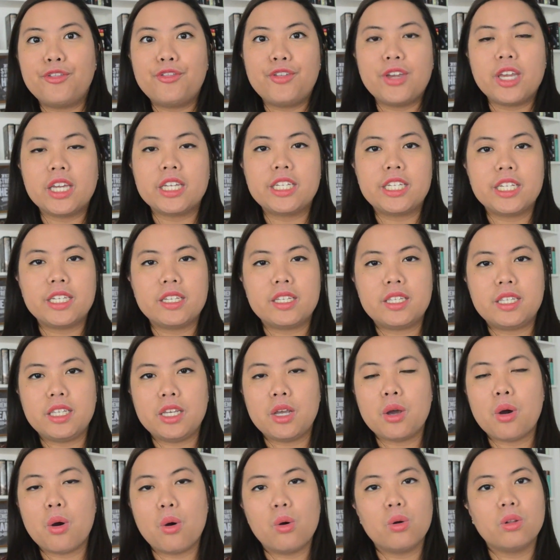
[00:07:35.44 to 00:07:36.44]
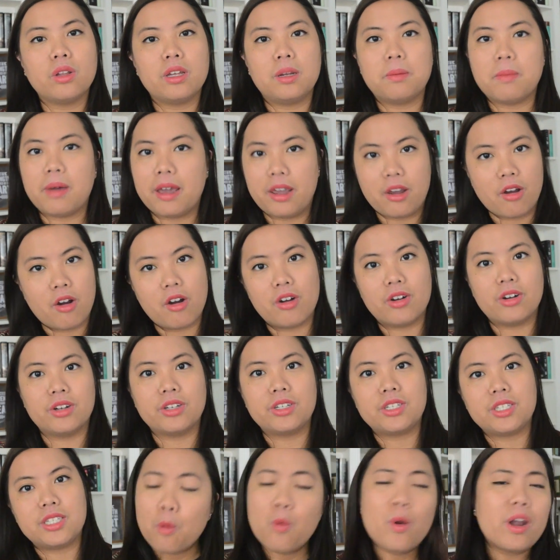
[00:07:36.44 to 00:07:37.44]
fantasy hole in my
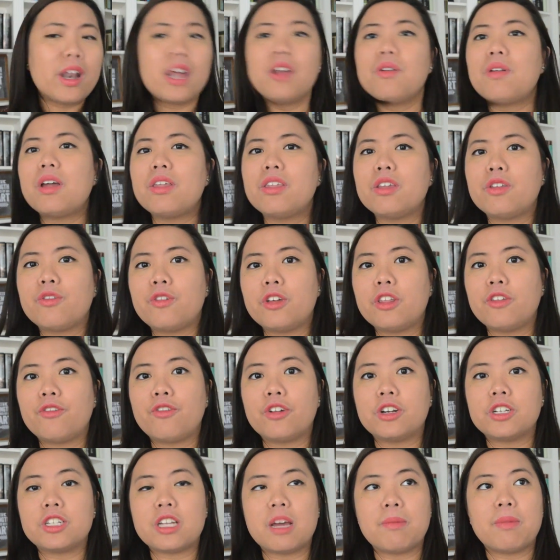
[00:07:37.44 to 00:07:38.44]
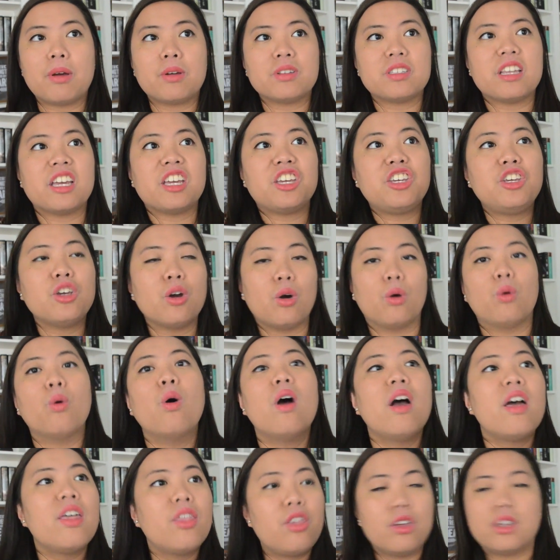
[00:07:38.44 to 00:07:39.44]
heart. When I read this for the first time, I was like,
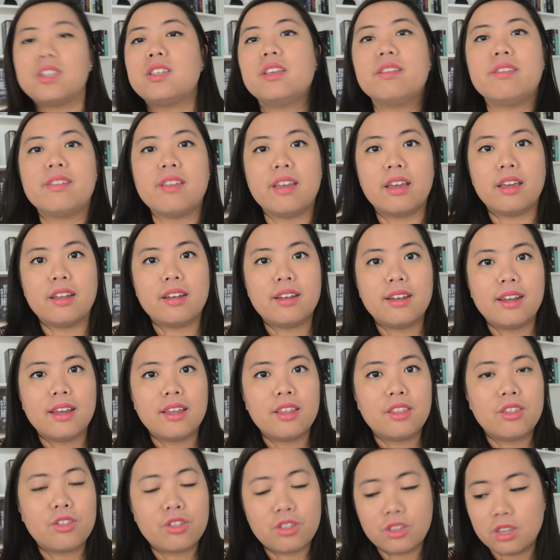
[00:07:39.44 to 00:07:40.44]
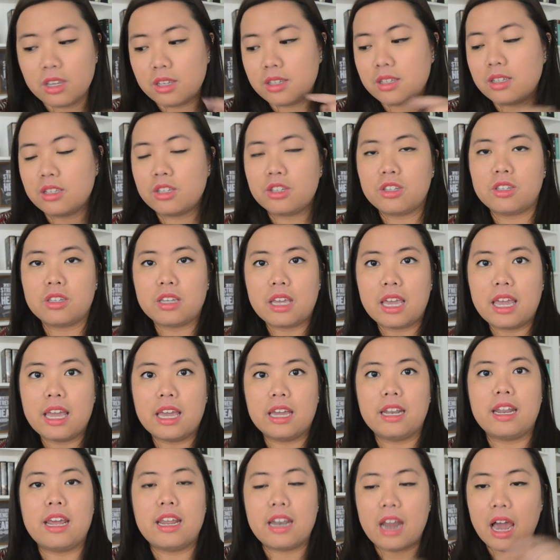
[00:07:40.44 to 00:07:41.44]
yo, this is it. This is
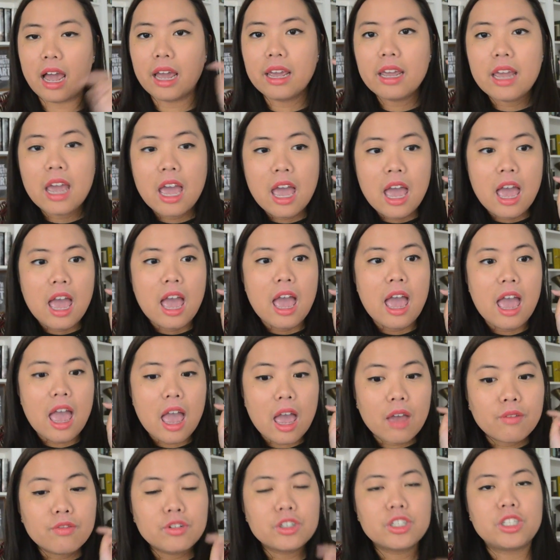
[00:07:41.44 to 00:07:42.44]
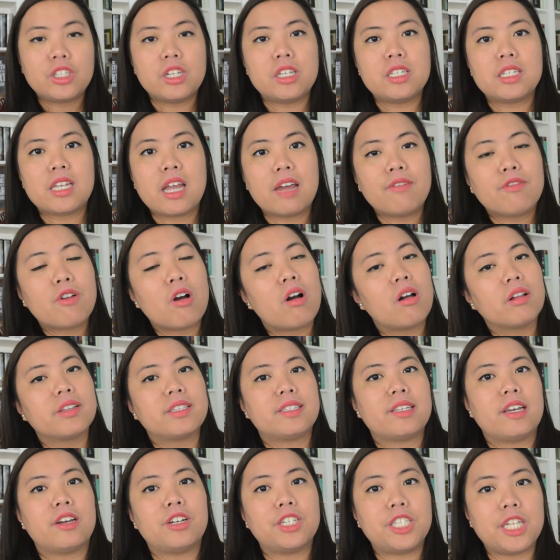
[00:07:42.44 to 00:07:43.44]
it. And ever since, I've
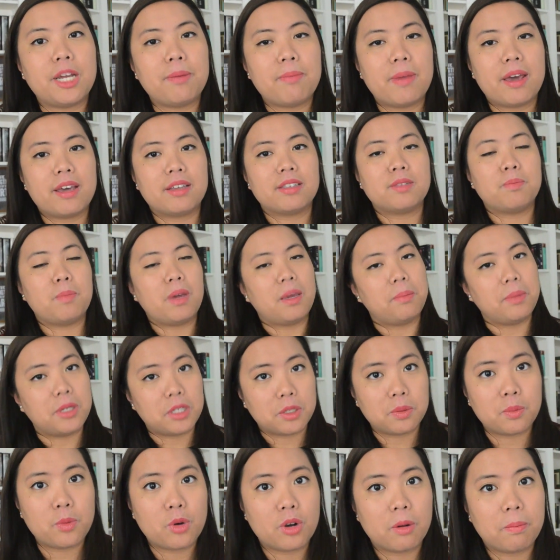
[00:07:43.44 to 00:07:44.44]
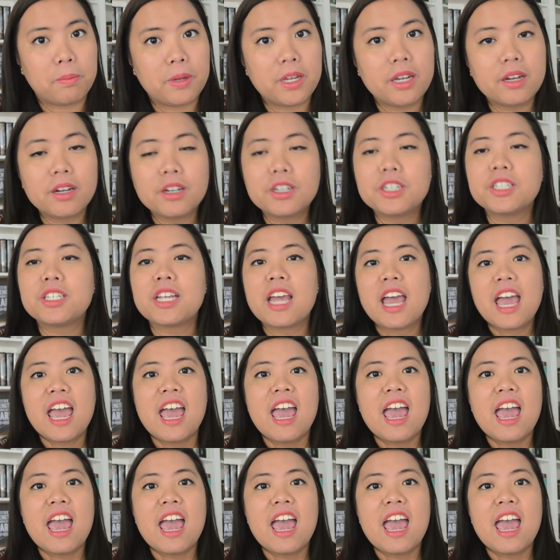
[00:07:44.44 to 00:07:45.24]
called Sarah J. Maas Baby Tamora Pierce,